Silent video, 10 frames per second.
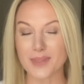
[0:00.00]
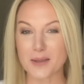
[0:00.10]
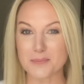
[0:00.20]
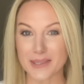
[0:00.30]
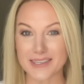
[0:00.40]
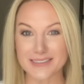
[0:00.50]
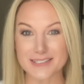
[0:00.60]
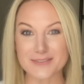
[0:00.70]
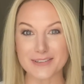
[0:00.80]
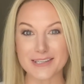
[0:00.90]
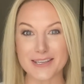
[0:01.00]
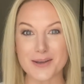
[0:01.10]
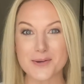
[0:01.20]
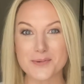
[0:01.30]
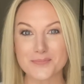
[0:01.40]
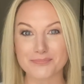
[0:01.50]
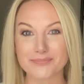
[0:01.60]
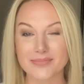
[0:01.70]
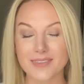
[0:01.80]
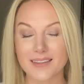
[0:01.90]
making this video
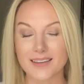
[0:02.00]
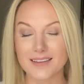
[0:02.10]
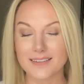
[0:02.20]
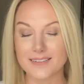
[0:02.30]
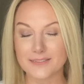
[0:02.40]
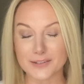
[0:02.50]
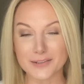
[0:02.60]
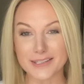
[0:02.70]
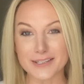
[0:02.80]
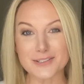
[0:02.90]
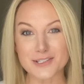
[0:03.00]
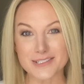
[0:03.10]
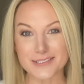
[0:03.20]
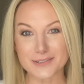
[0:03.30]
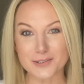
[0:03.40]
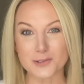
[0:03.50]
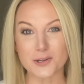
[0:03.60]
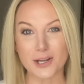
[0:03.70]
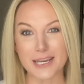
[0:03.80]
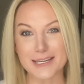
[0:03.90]
feeling just a little
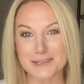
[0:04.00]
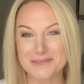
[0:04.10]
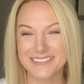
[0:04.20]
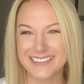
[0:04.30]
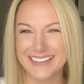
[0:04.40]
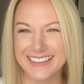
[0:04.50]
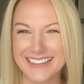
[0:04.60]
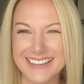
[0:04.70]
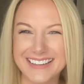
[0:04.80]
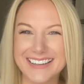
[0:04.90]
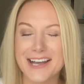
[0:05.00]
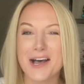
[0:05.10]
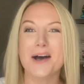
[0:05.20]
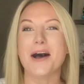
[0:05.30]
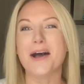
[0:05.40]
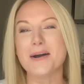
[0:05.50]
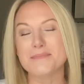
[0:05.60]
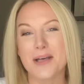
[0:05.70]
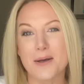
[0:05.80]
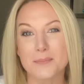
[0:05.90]
green.
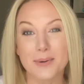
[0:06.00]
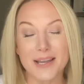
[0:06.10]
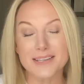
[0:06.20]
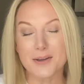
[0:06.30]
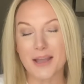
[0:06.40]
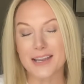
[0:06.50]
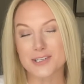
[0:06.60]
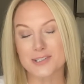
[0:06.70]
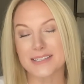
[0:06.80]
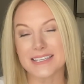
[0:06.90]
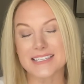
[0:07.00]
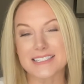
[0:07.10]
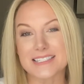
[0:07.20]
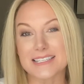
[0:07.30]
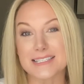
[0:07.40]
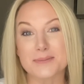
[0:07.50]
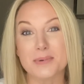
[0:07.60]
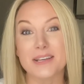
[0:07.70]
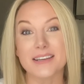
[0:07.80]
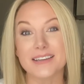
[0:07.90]
But no, actually it's
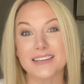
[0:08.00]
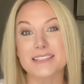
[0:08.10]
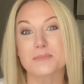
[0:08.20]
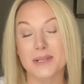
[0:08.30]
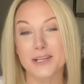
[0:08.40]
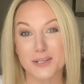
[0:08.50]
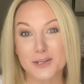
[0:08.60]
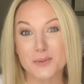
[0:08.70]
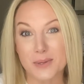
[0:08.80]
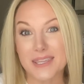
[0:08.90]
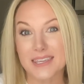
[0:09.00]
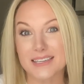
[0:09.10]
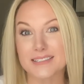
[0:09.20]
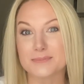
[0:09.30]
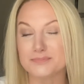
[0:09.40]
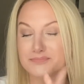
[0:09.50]
been a good weekend